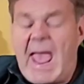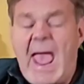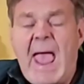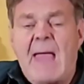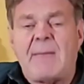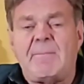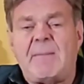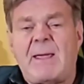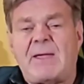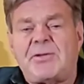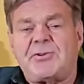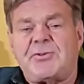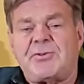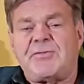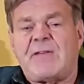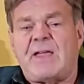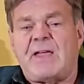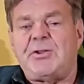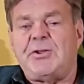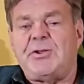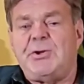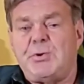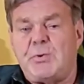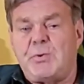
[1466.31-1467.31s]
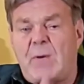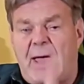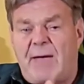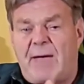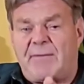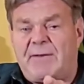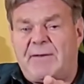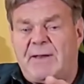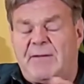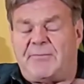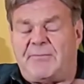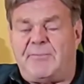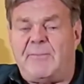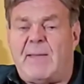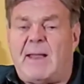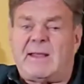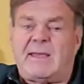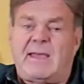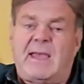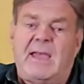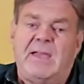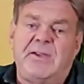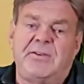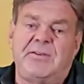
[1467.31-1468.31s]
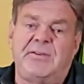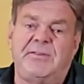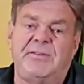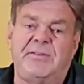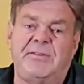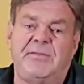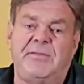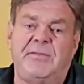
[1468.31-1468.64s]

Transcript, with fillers: and make sure that you have enough medications.